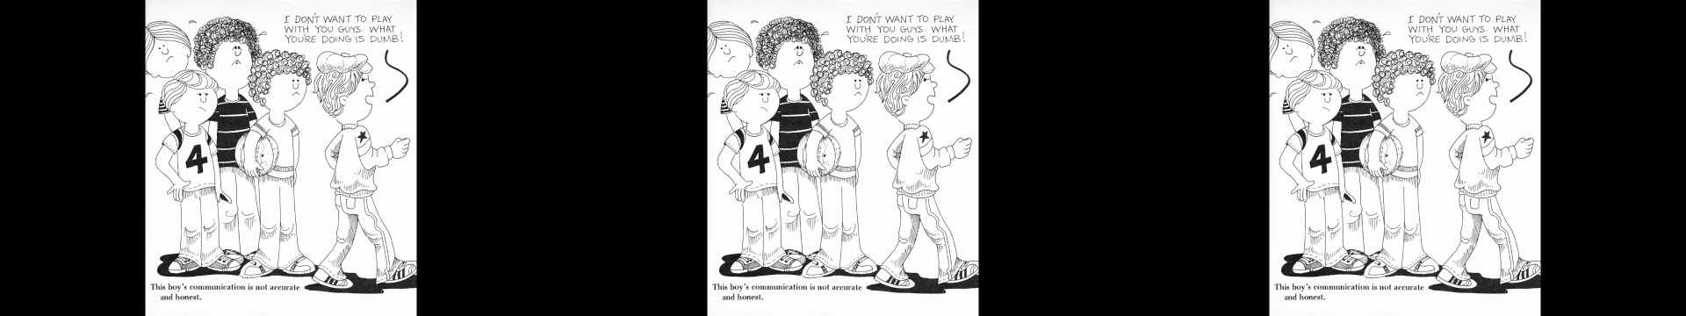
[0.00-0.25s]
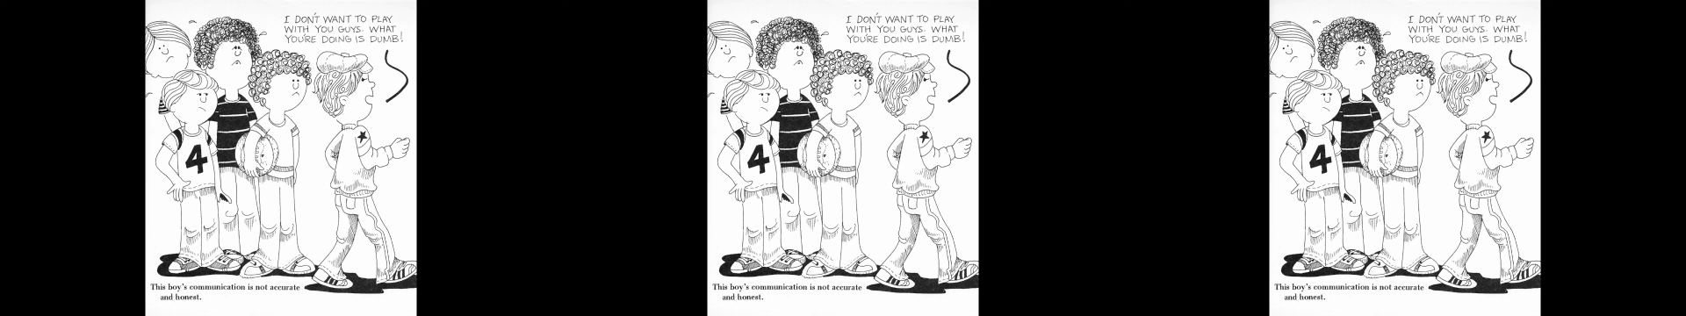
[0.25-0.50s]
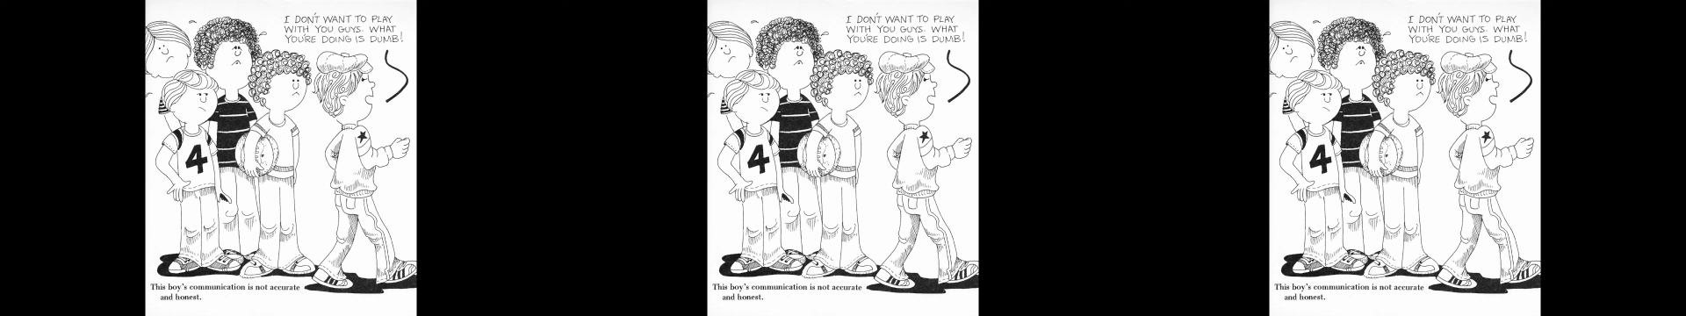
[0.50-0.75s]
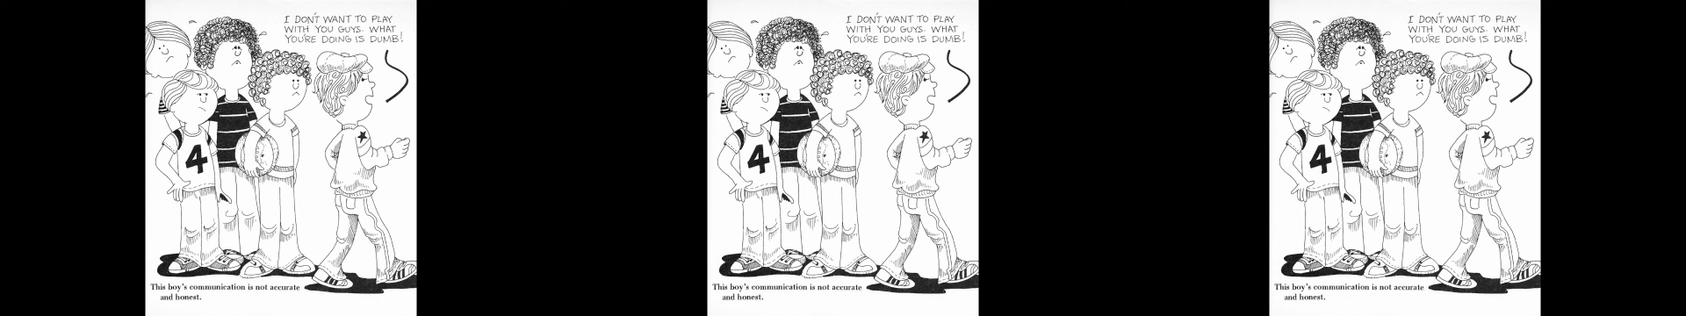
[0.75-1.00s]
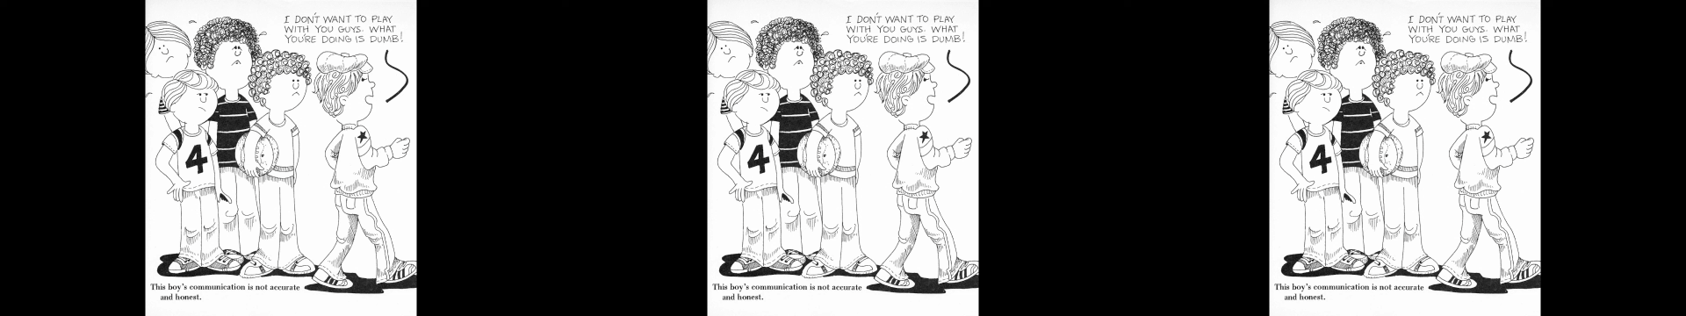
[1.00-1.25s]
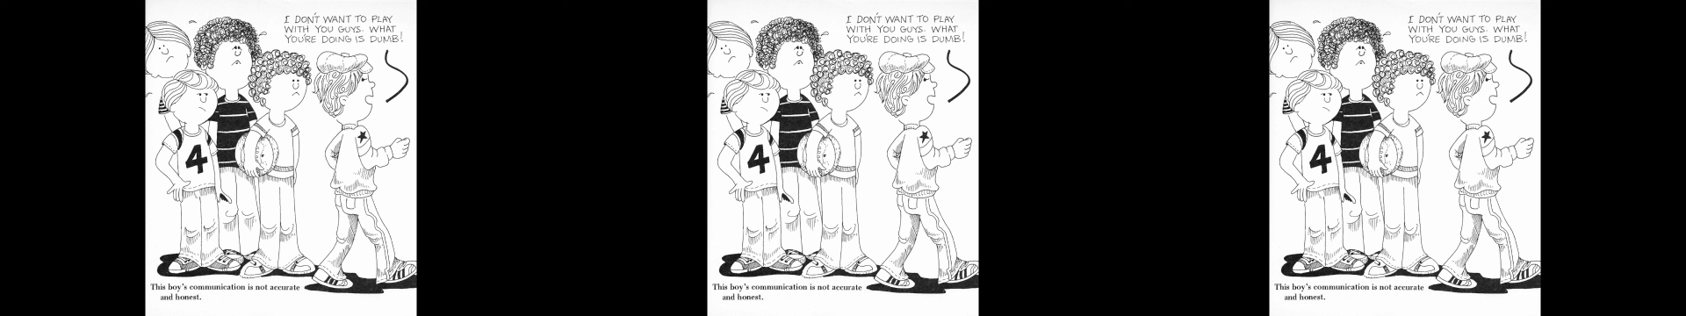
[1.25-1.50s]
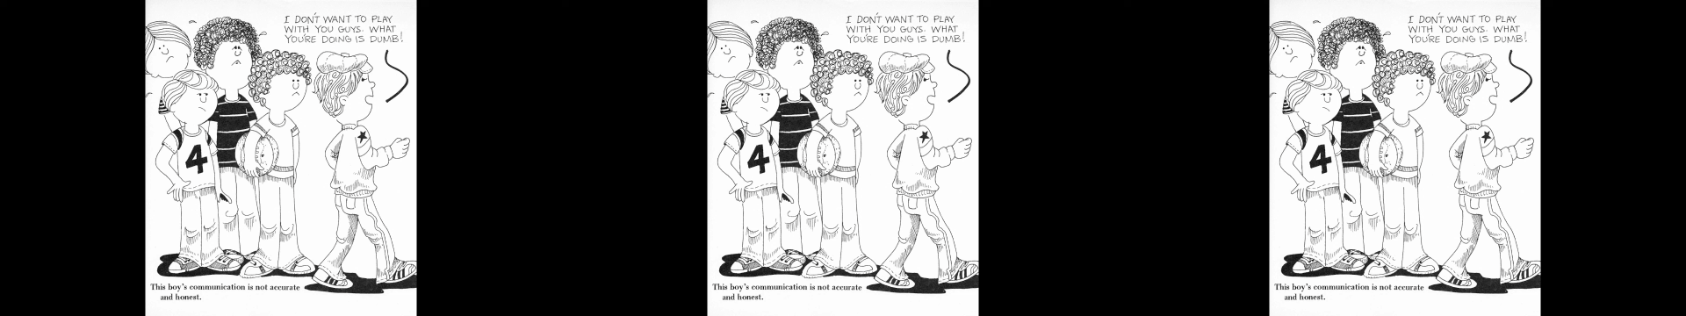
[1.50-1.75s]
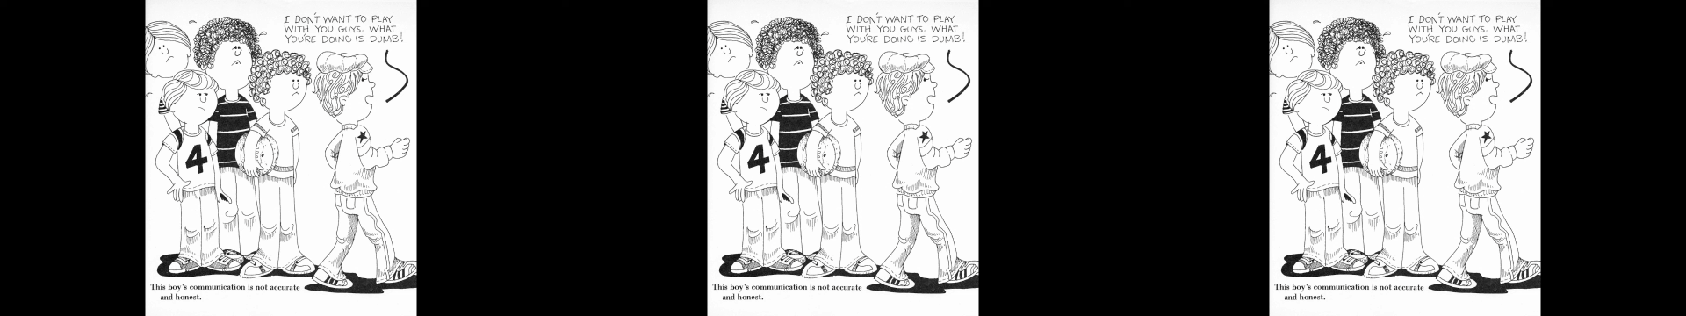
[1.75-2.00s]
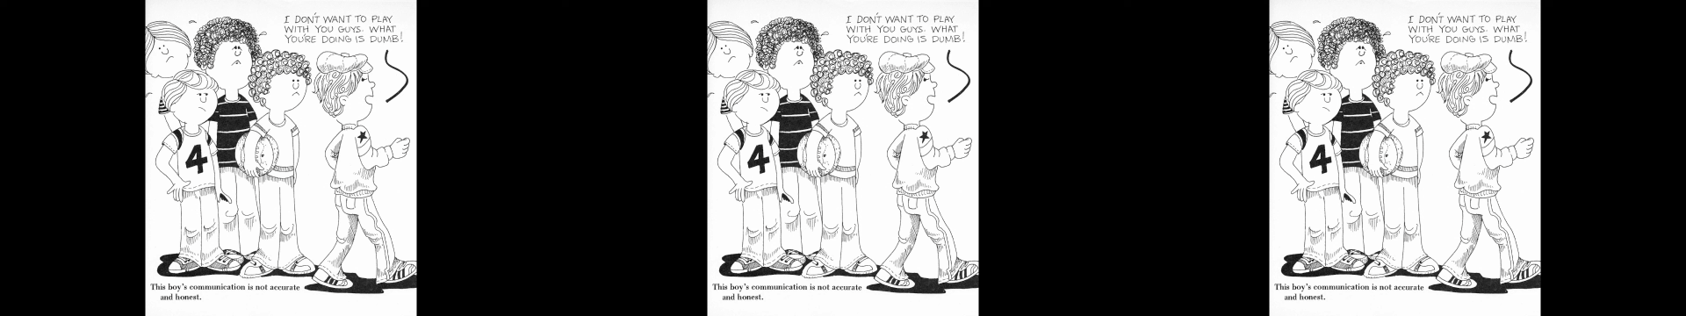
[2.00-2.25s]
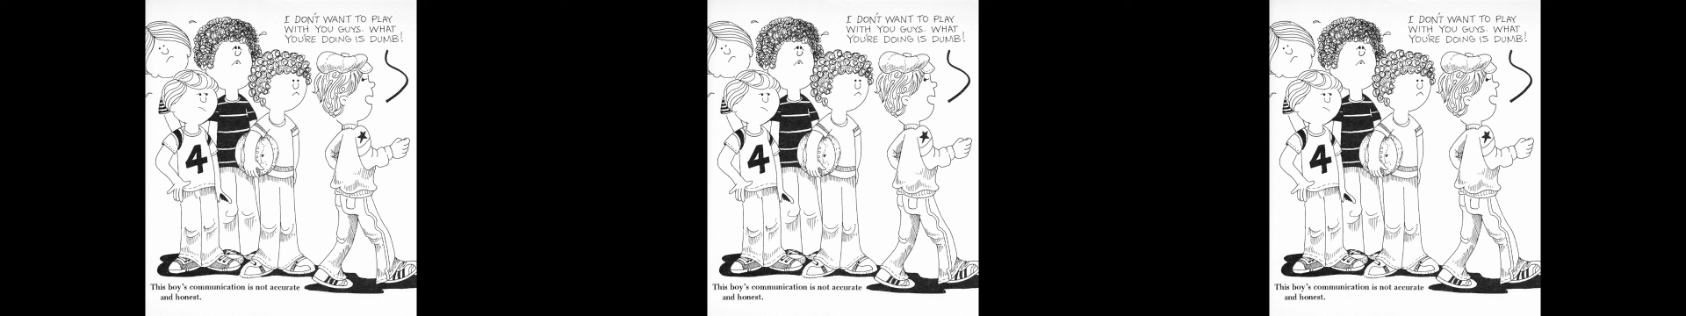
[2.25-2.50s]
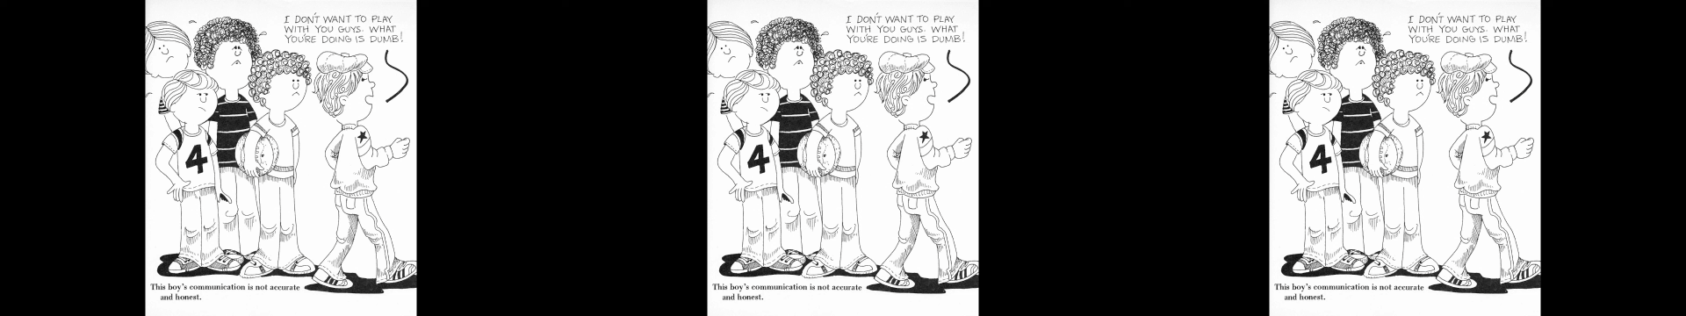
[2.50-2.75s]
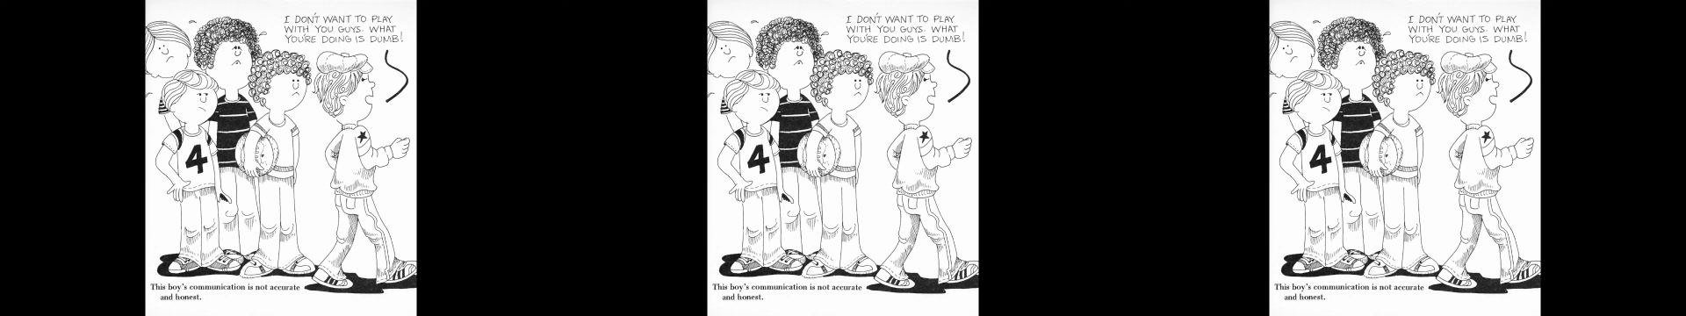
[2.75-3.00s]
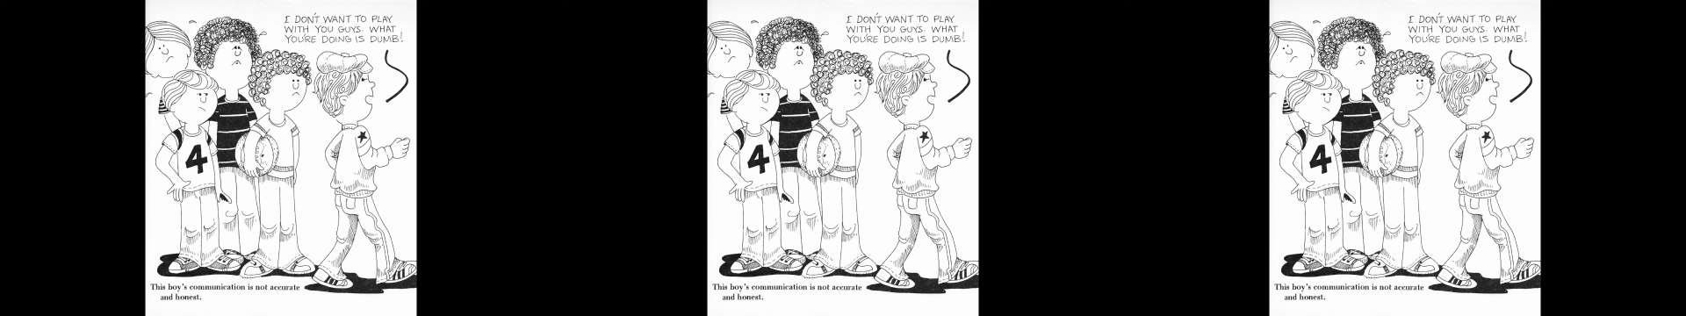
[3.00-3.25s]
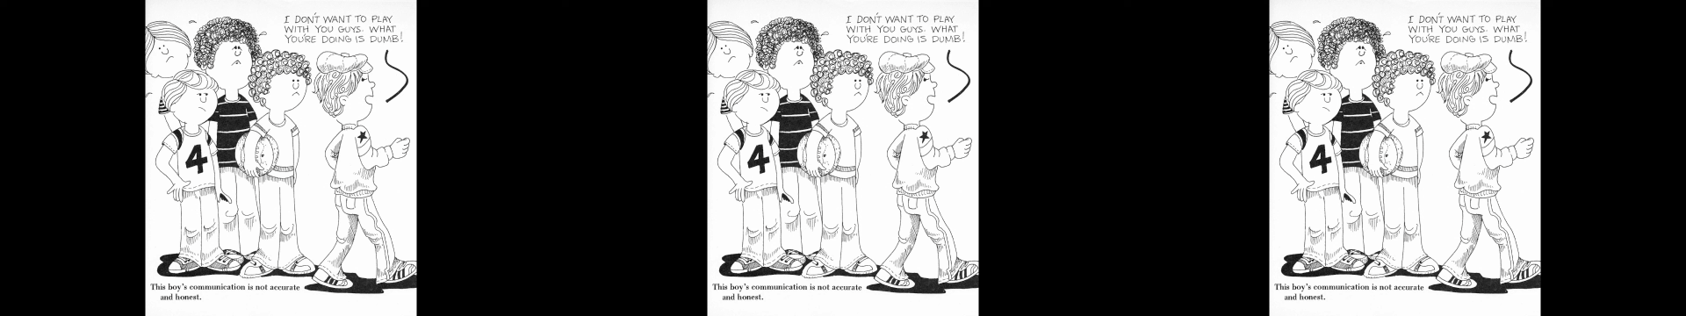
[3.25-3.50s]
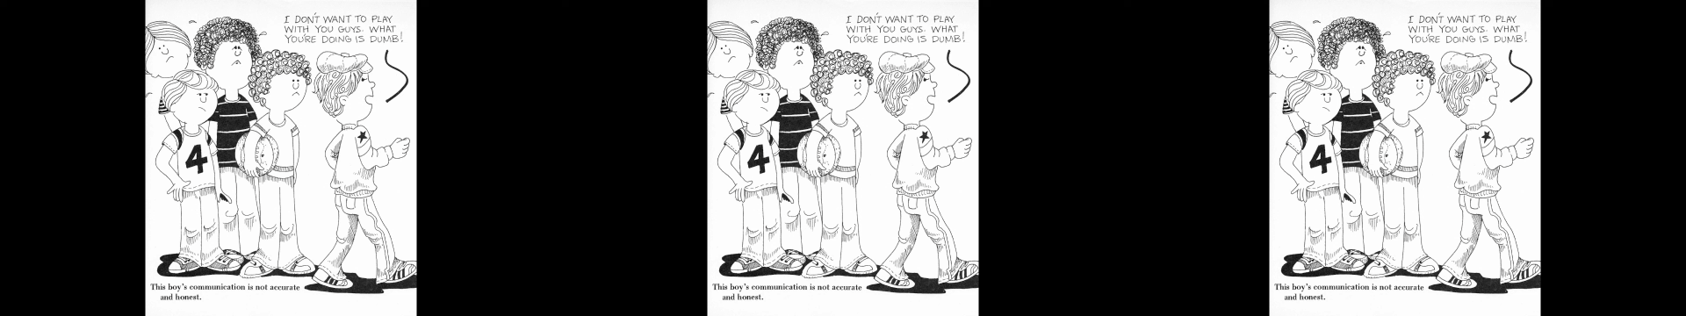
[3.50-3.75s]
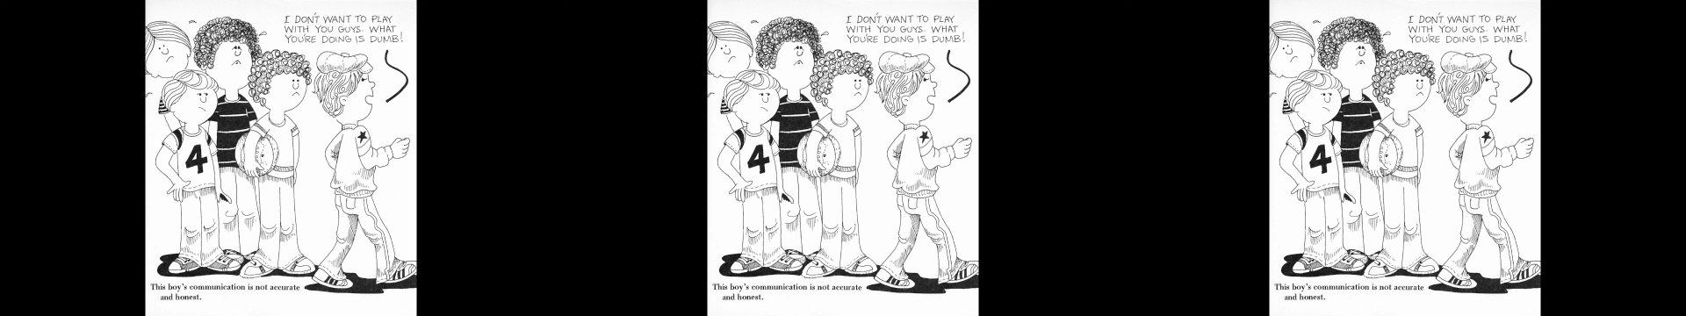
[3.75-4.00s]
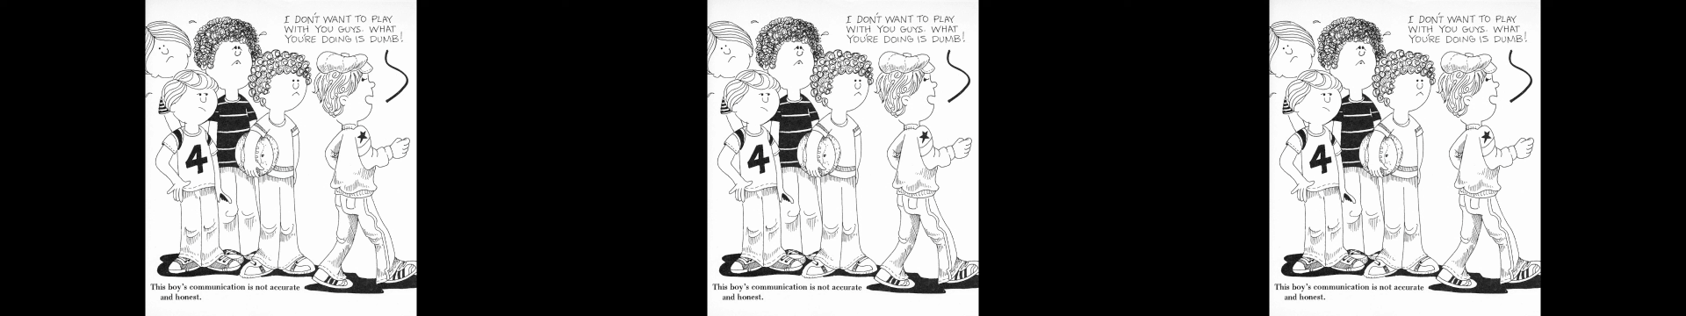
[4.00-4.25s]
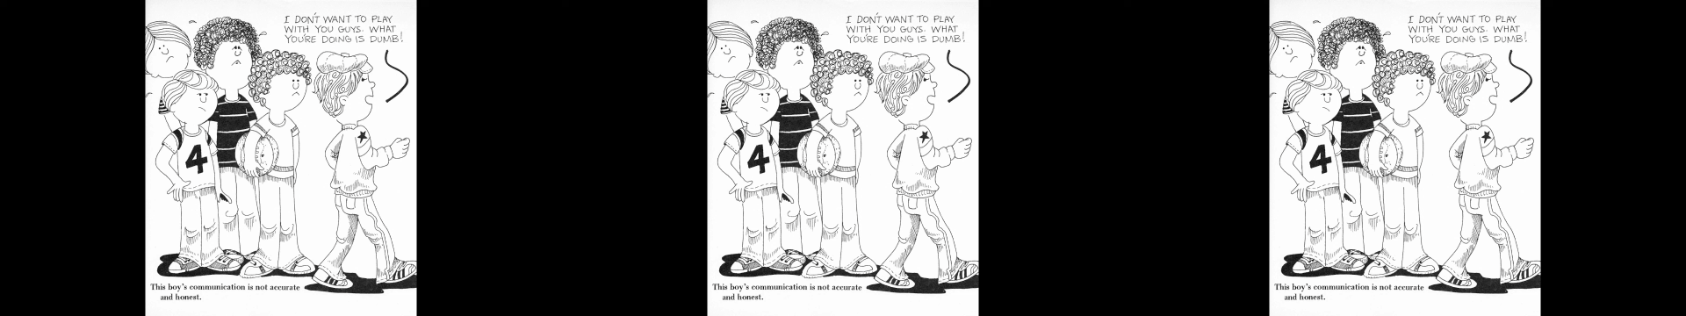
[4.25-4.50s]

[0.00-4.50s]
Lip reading: (no speaker visible)